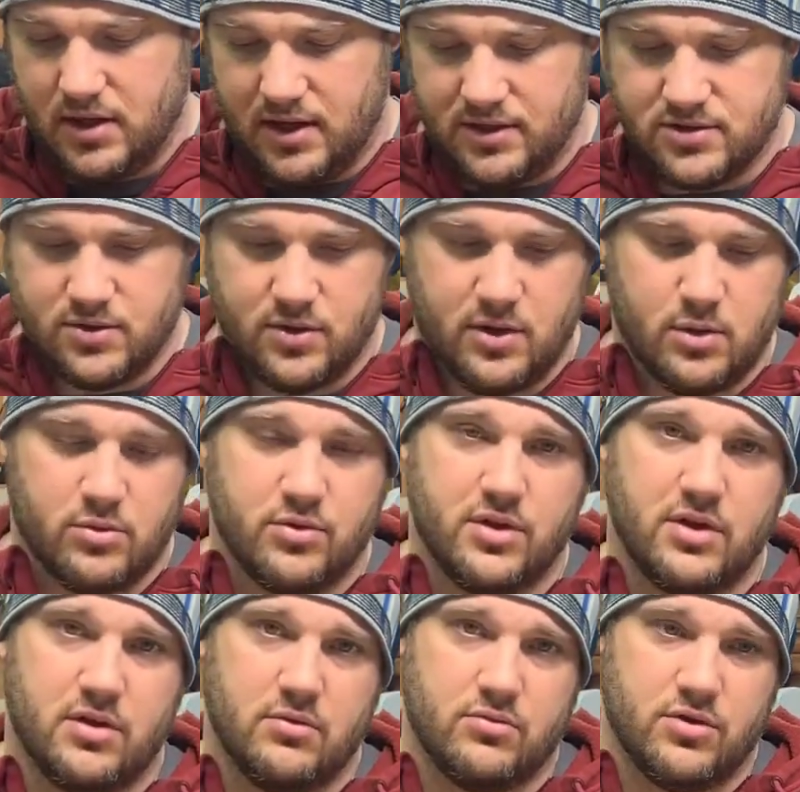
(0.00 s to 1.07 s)
So they were
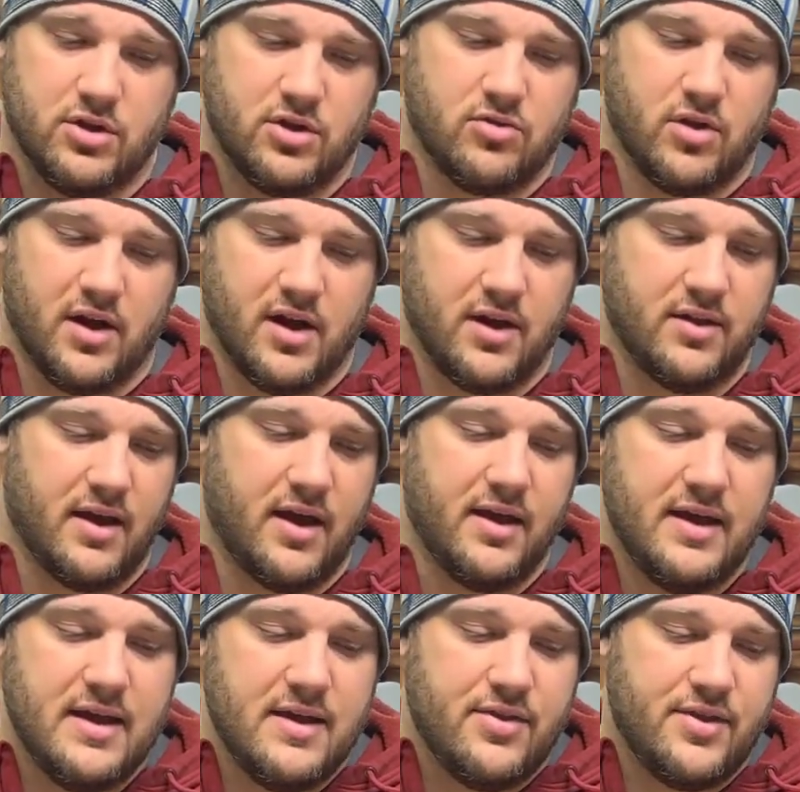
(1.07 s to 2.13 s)
really, really great on that.
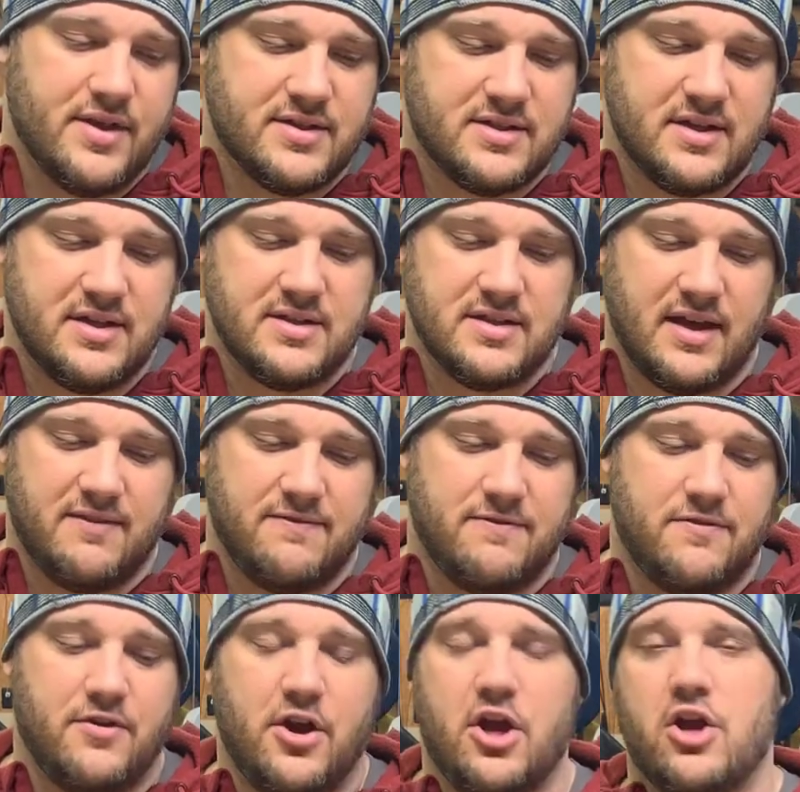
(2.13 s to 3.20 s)
This is a
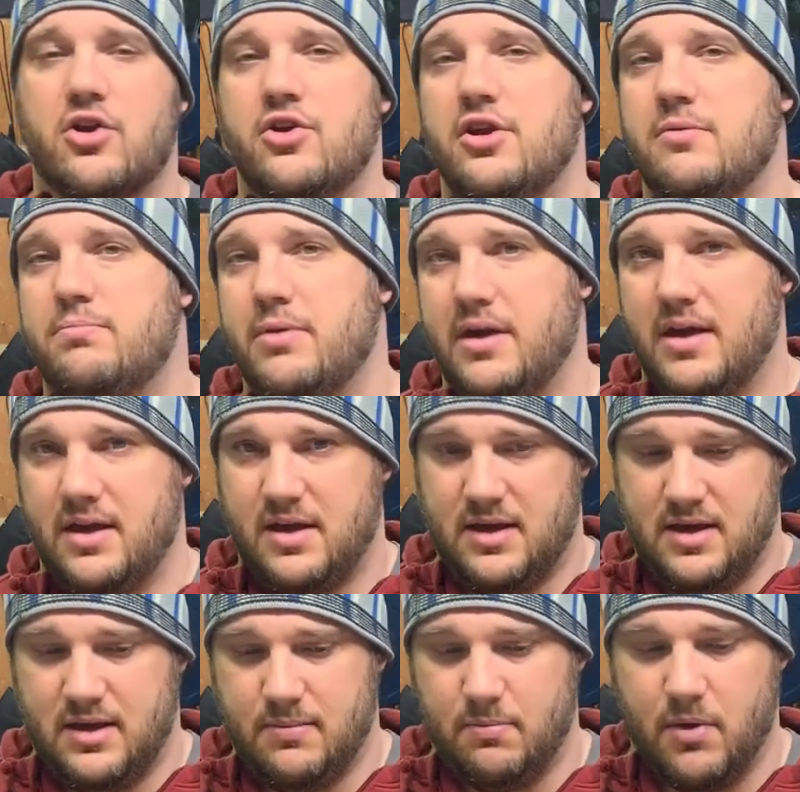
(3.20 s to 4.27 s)
very big
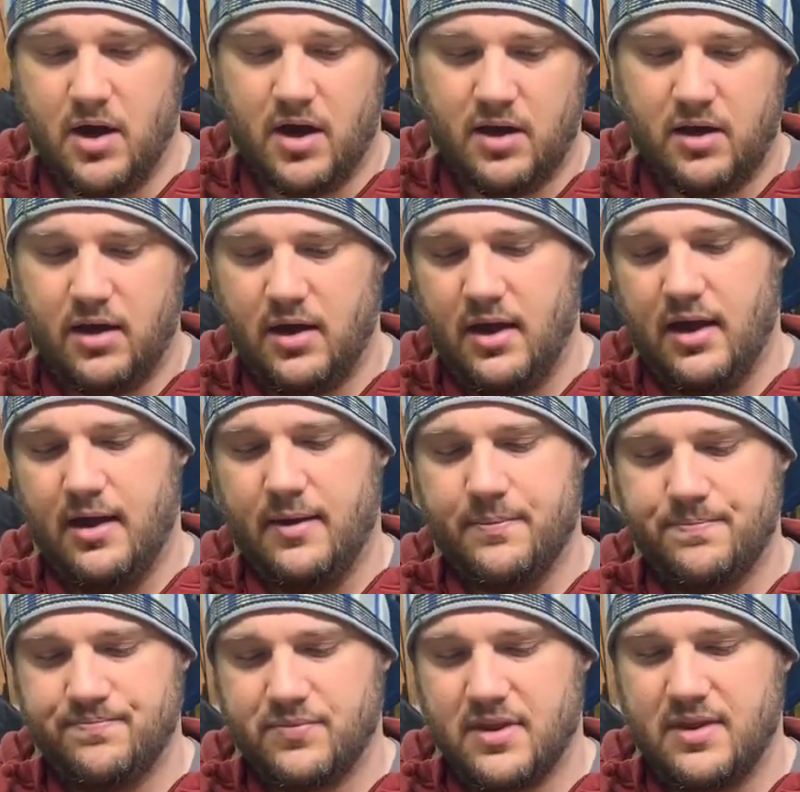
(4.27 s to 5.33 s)
mug.
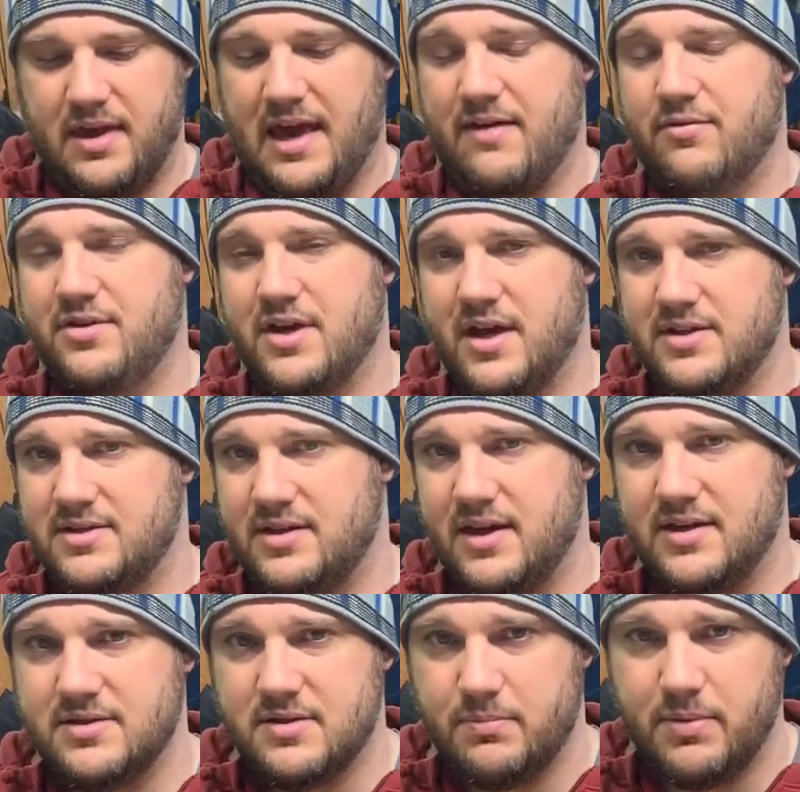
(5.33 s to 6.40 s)
They advertise it
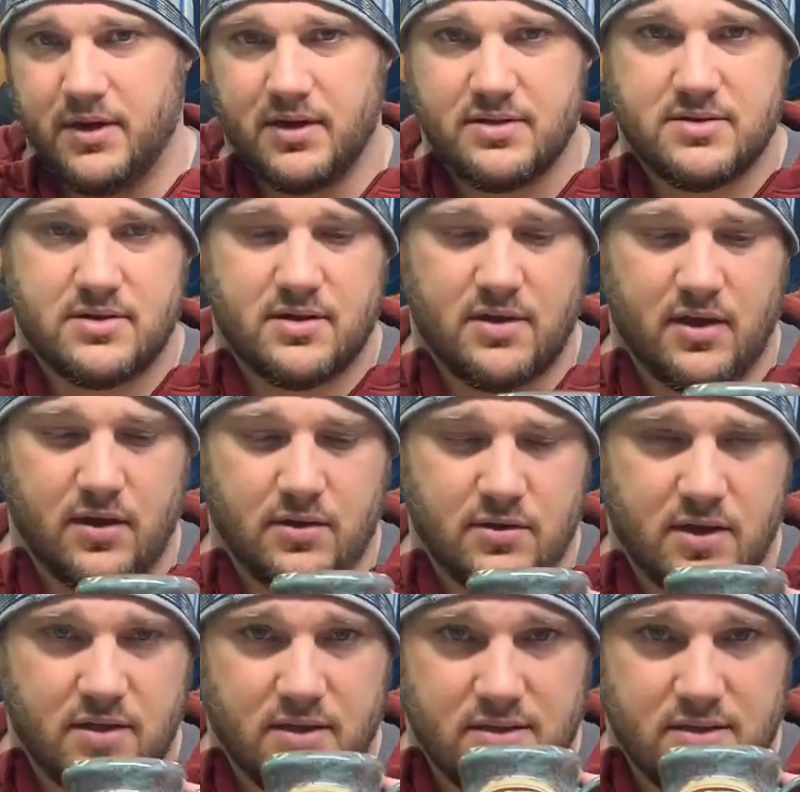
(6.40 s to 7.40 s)
as the biggest that they